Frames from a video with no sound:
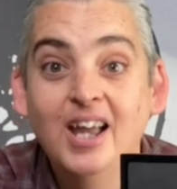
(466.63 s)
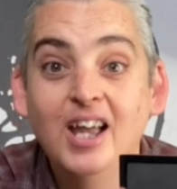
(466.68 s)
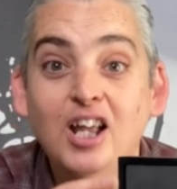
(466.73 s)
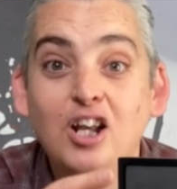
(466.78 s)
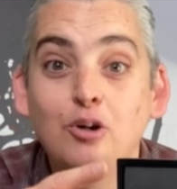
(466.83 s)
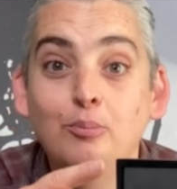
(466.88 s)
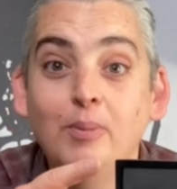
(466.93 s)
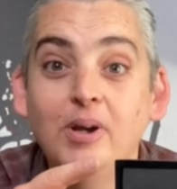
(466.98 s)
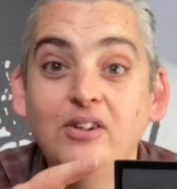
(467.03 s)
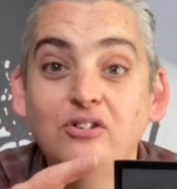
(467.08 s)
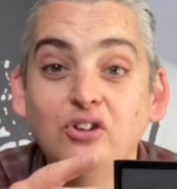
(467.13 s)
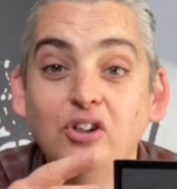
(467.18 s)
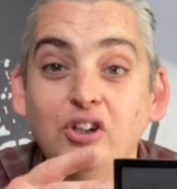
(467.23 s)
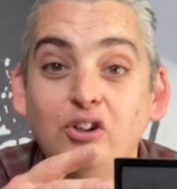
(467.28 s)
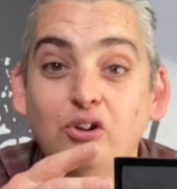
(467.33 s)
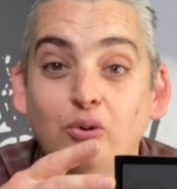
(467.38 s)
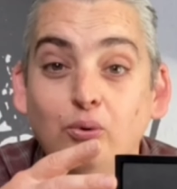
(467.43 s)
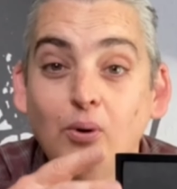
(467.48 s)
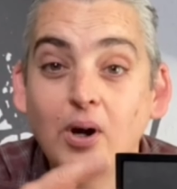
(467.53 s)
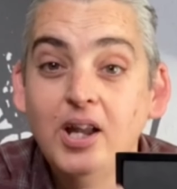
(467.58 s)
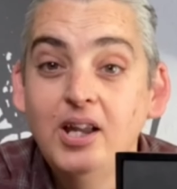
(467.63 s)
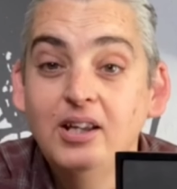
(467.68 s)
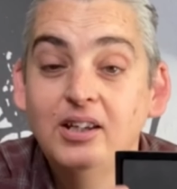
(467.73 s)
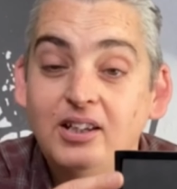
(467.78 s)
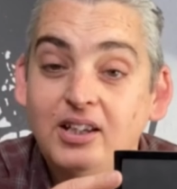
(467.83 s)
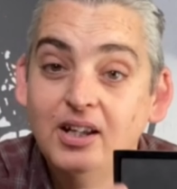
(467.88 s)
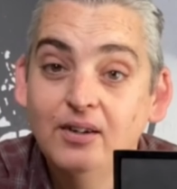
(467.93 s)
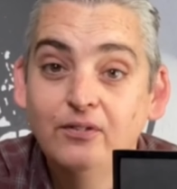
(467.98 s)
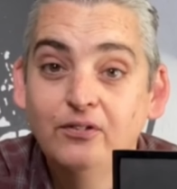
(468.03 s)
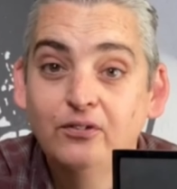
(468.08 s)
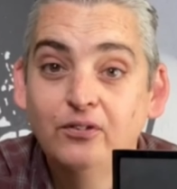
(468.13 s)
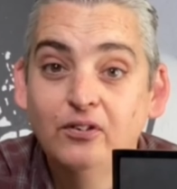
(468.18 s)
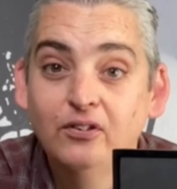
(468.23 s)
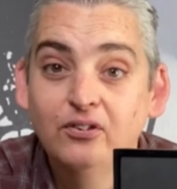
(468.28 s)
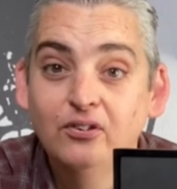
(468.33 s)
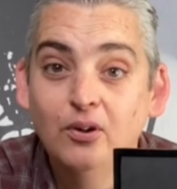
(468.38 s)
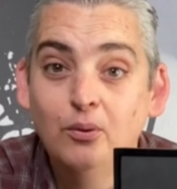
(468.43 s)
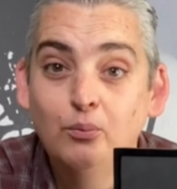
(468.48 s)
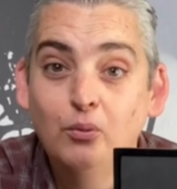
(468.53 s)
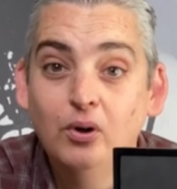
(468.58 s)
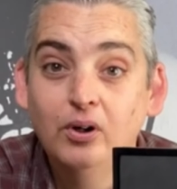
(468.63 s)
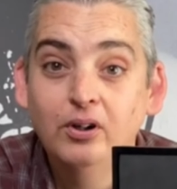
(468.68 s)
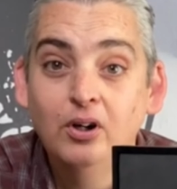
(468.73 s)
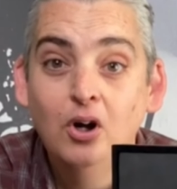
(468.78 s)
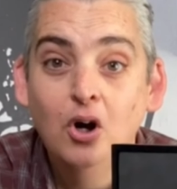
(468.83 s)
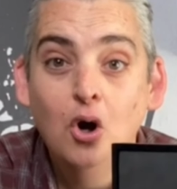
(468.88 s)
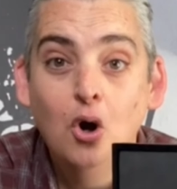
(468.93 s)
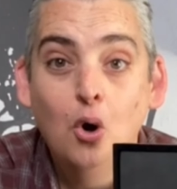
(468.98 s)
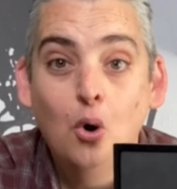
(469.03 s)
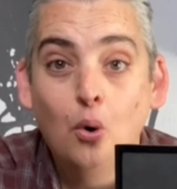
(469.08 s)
and it makes a great gift for someone